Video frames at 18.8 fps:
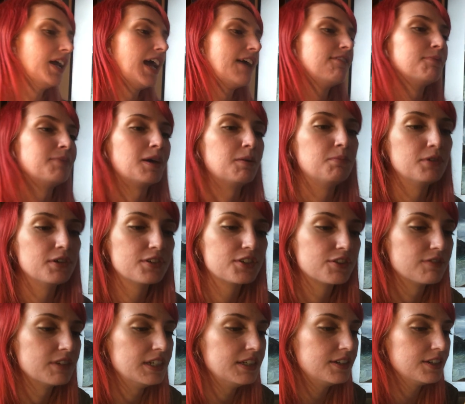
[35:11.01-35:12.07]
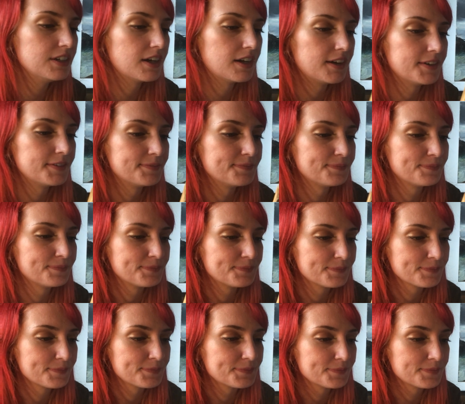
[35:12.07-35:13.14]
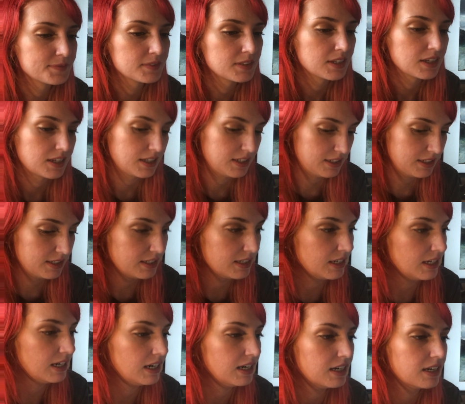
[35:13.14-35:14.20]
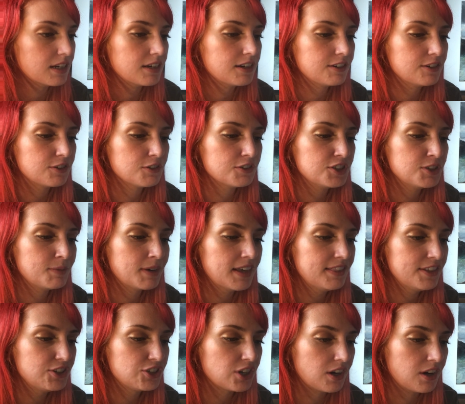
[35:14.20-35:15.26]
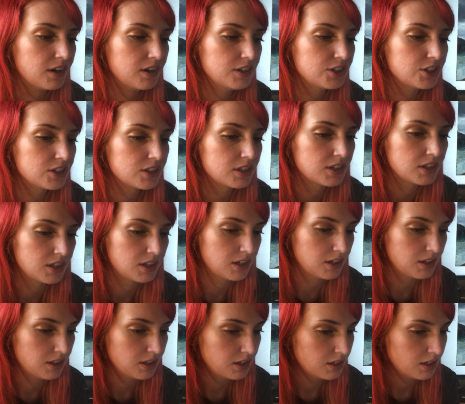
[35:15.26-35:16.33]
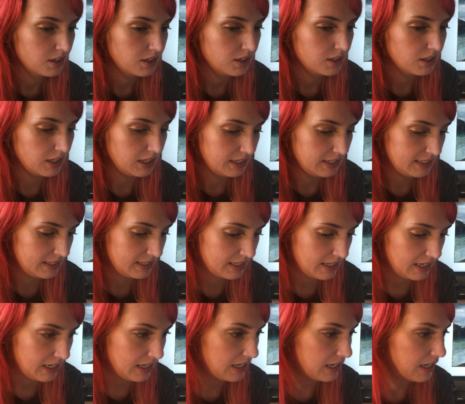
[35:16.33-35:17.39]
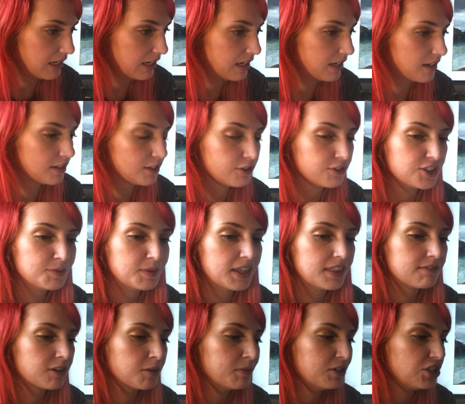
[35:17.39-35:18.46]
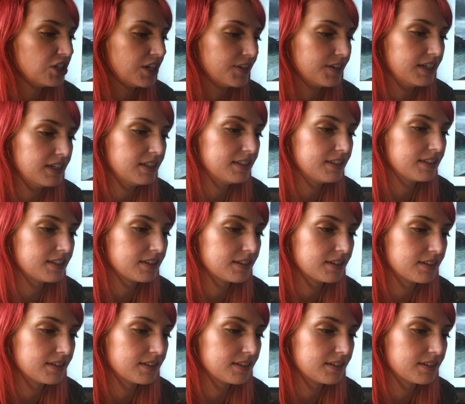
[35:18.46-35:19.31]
have in my book to read to y'all? Let's see, I told you about the church. Let's see, I told you about the Roman chariots.